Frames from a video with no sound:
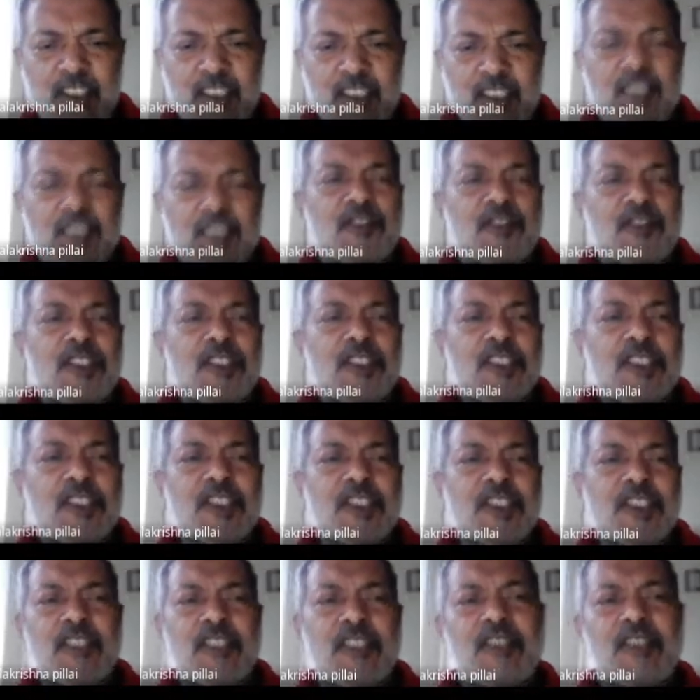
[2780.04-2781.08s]
So this is
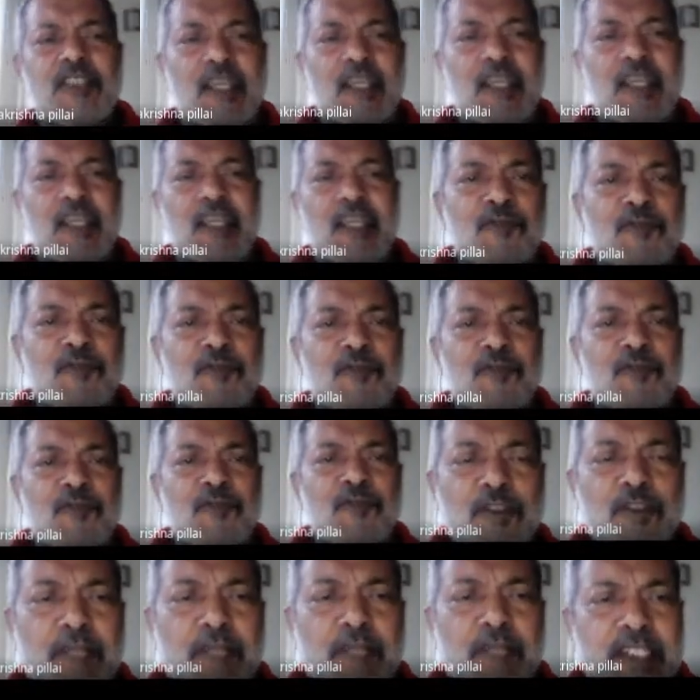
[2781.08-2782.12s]
a kind of two
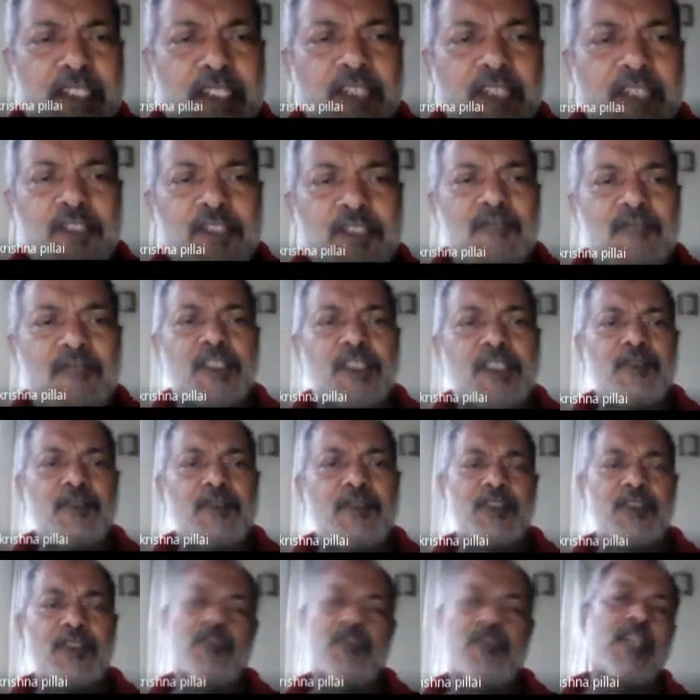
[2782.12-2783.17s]
kinds of metals which we
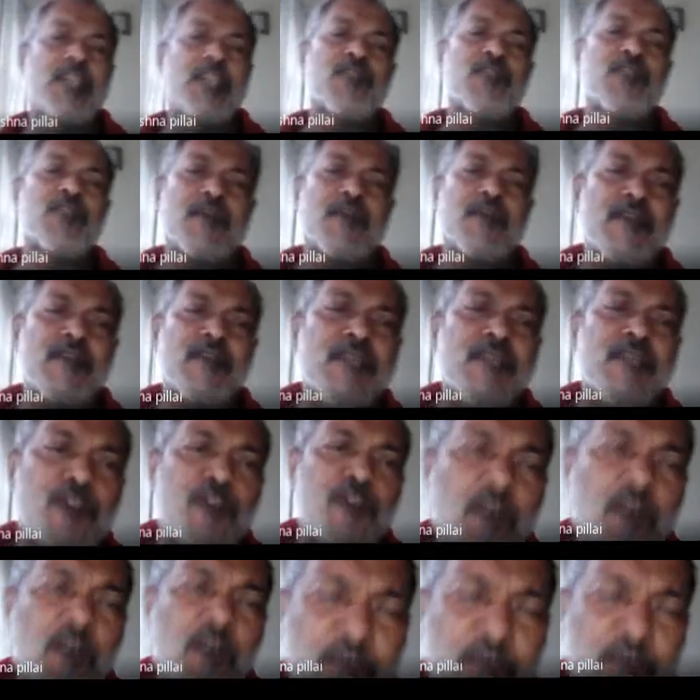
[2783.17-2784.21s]
see. That is why when we
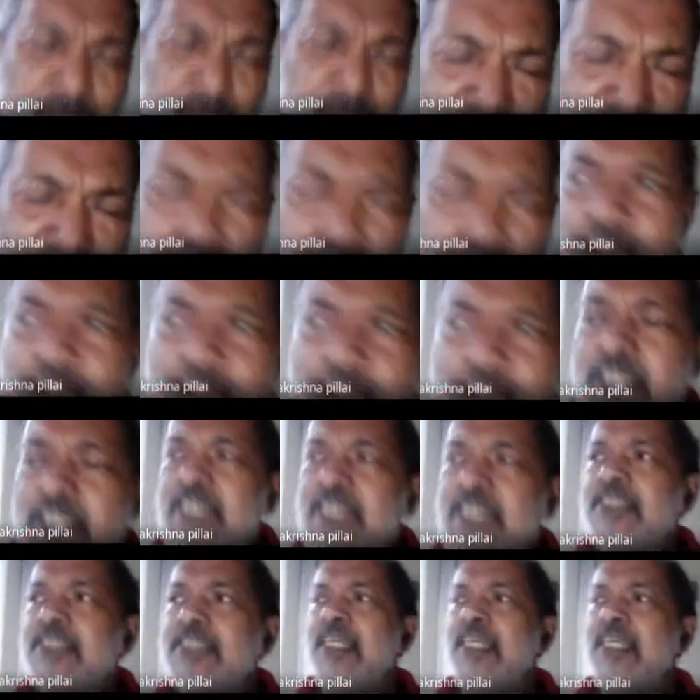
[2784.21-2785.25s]
talk of metals,
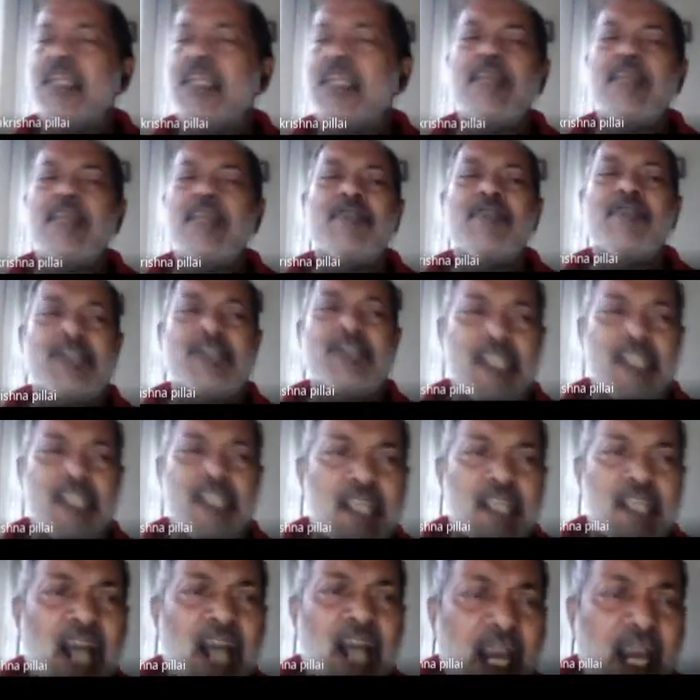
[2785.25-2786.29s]
generally we say
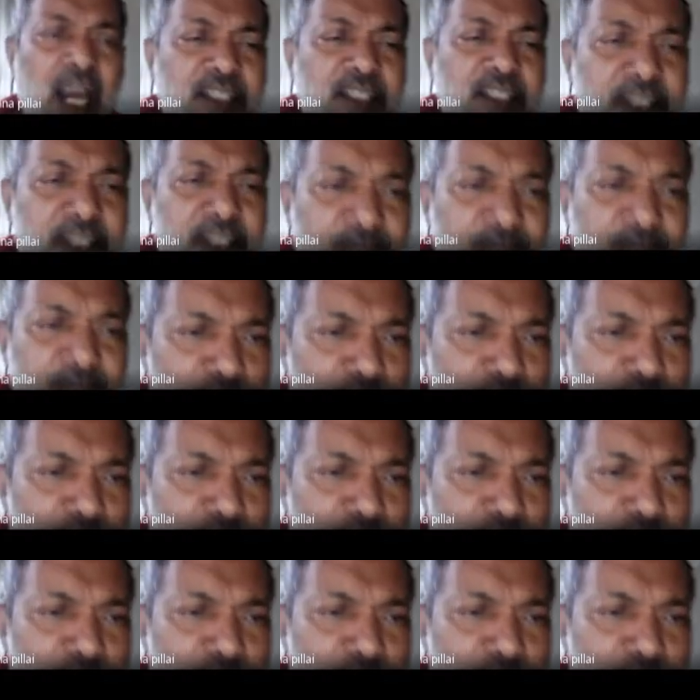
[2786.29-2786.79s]
either a very